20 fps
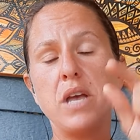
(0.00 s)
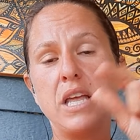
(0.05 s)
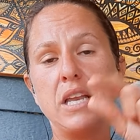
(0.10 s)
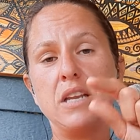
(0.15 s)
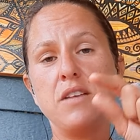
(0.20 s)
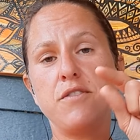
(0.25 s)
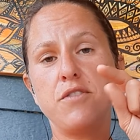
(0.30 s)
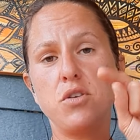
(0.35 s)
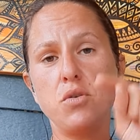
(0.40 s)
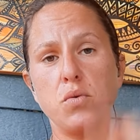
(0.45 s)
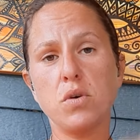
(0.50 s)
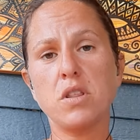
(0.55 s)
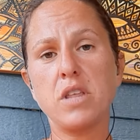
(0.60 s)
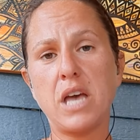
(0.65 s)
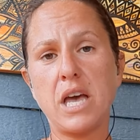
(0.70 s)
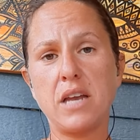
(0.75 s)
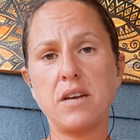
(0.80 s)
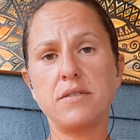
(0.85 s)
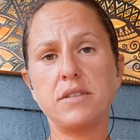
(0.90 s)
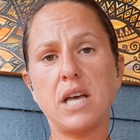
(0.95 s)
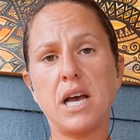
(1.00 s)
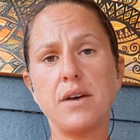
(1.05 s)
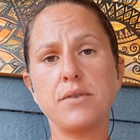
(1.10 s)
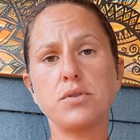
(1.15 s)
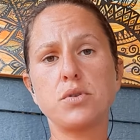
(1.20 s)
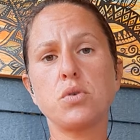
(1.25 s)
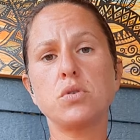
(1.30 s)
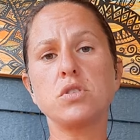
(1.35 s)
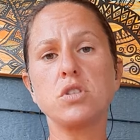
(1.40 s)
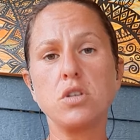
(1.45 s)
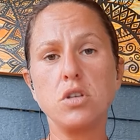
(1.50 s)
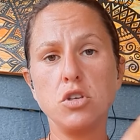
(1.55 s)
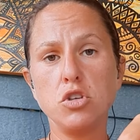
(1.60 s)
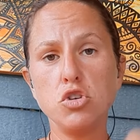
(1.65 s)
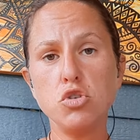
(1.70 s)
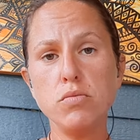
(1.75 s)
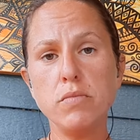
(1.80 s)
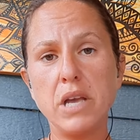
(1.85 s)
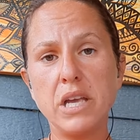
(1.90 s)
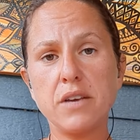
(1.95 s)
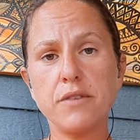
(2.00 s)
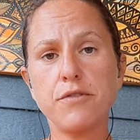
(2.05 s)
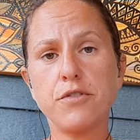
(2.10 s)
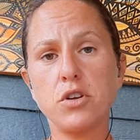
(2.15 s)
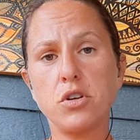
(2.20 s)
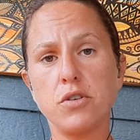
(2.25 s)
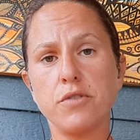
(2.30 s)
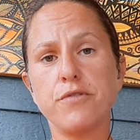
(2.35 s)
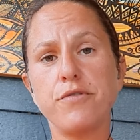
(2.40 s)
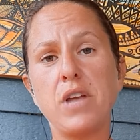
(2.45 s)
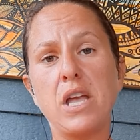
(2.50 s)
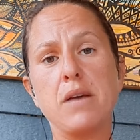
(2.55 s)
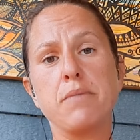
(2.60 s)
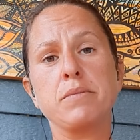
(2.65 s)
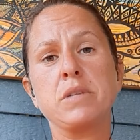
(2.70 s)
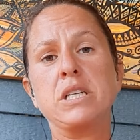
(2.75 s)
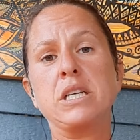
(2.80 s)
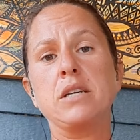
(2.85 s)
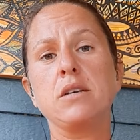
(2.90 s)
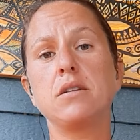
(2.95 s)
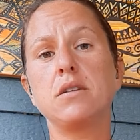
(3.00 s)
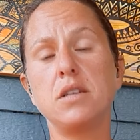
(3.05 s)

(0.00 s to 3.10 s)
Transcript: And if you are the head of the household, you make it for your family.